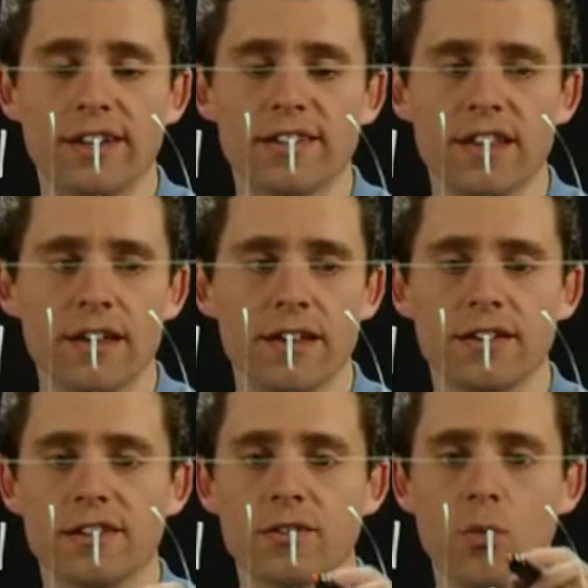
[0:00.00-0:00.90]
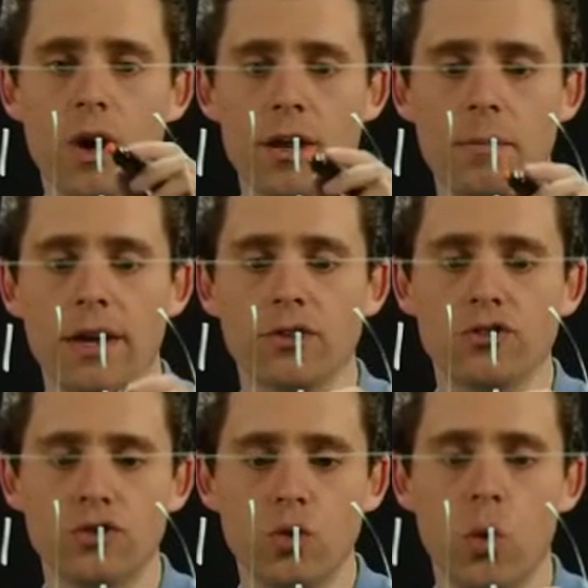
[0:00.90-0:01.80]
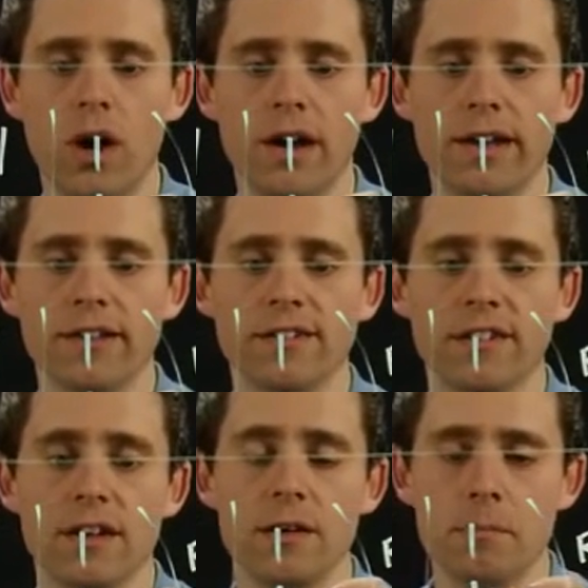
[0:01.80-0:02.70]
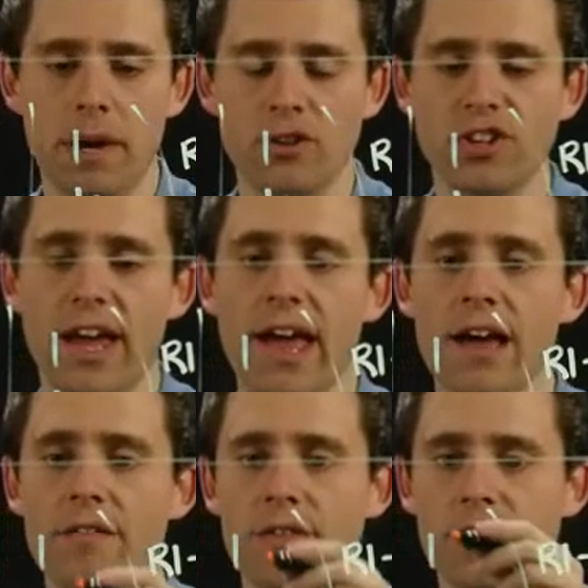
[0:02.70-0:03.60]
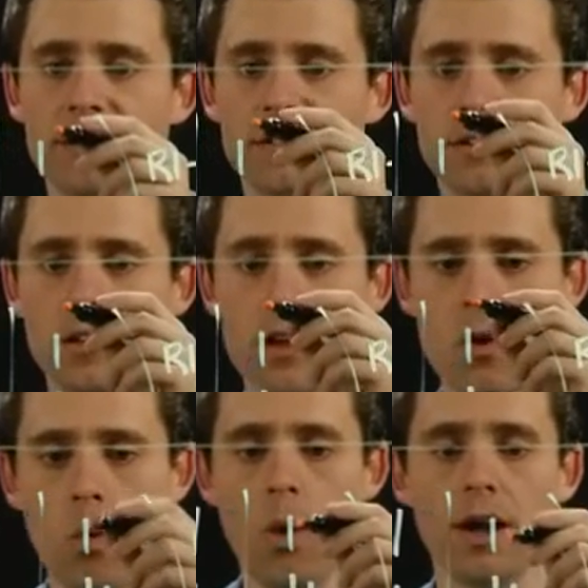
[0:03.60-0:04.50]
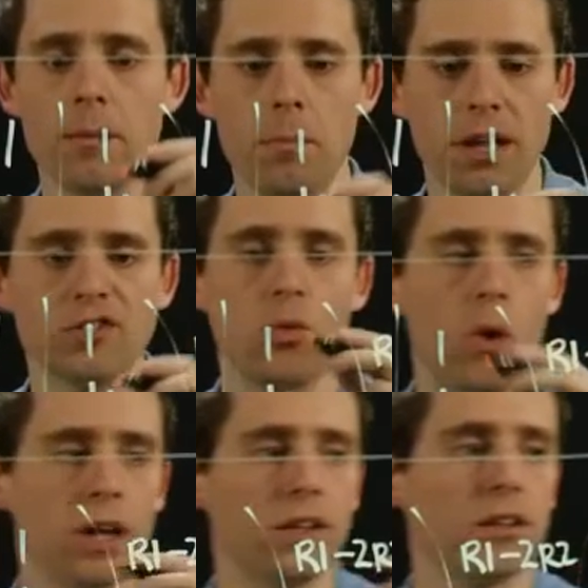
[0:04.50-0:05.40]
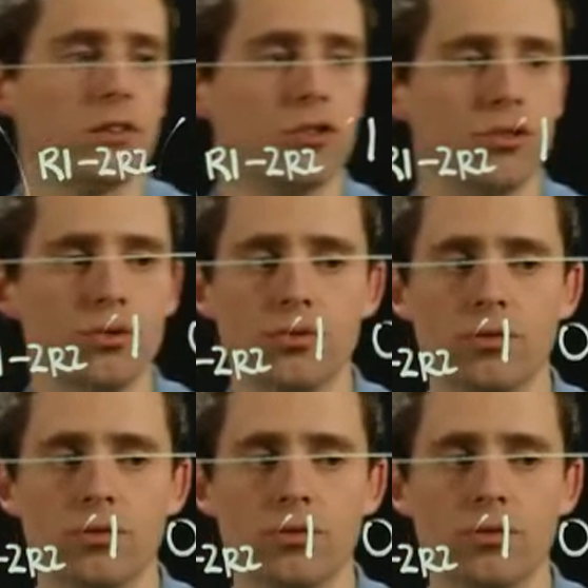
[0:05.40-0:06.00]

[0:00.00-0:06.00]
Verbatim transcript: this, 1 minus twice minus a half, that's 1 plus 1, 2.